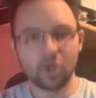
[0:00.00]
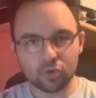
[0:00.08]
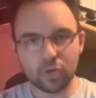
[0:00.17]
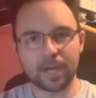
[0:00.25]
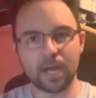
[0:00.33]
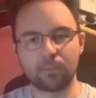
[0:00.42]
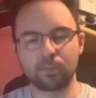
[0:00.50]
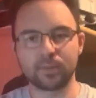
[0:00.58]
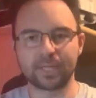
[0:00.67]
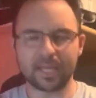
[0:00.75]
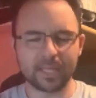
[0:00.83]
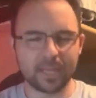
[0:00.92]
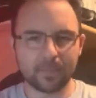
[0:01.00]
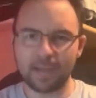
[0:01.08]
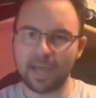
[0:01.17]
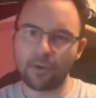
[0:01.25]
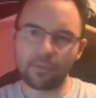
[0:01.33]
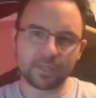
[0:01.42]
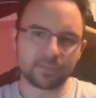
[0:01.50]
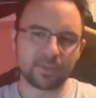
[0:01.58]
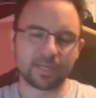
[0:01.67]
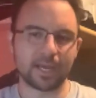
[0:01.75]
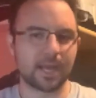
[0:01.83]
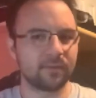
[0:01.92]
Trying to upload daily. My health has
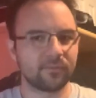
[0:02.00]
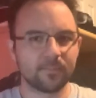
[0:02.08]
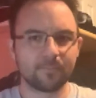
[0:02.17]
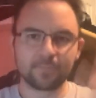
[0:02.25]
been kind of